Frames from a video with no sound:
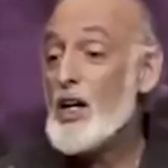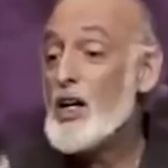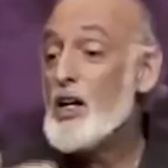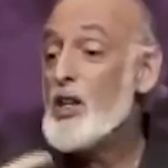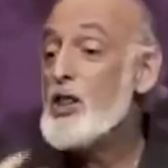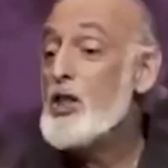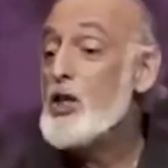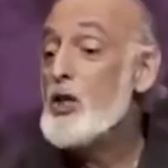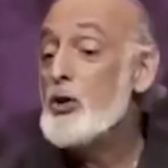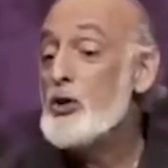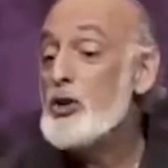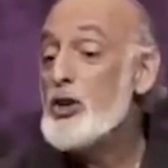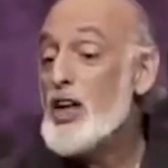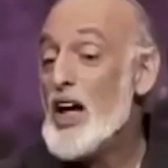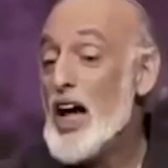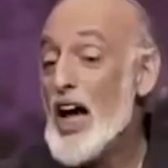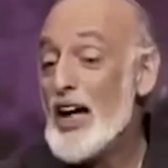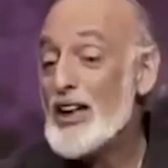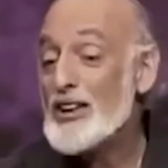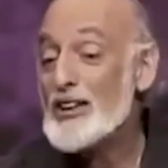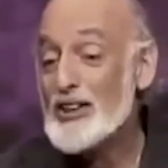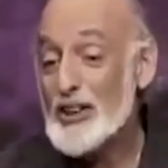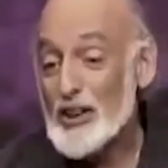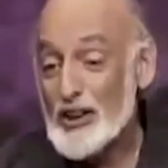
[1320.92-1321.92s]
an
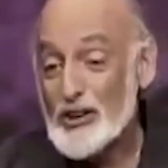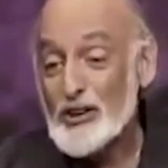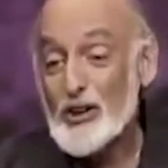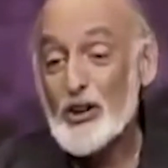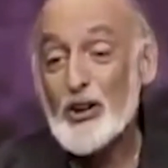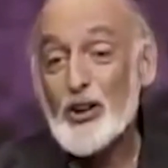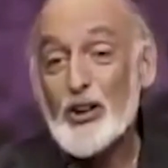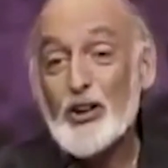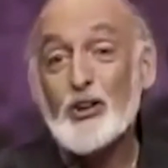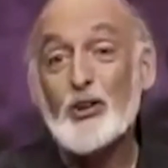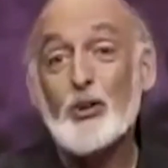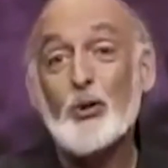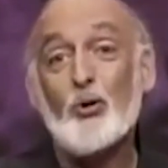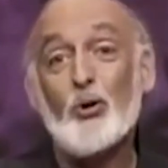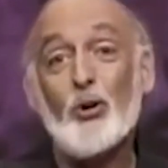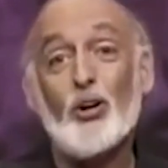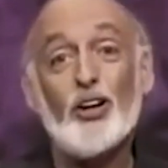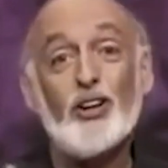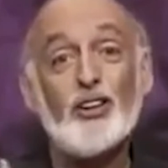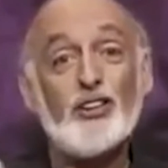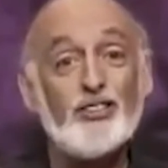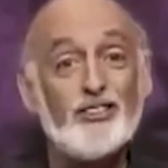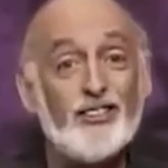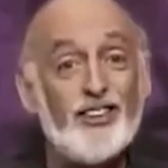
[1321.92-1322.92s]
enthusiastic turning
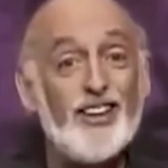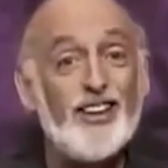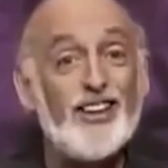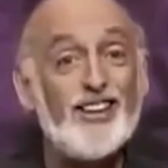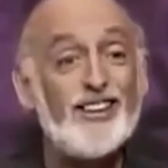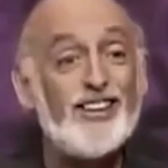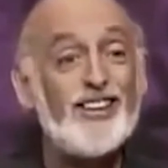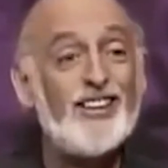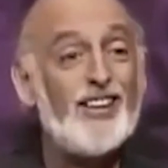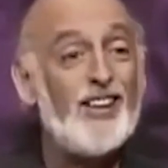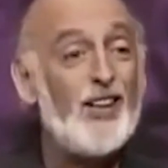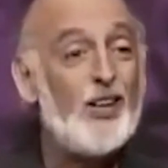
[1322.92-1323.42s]
toward, right?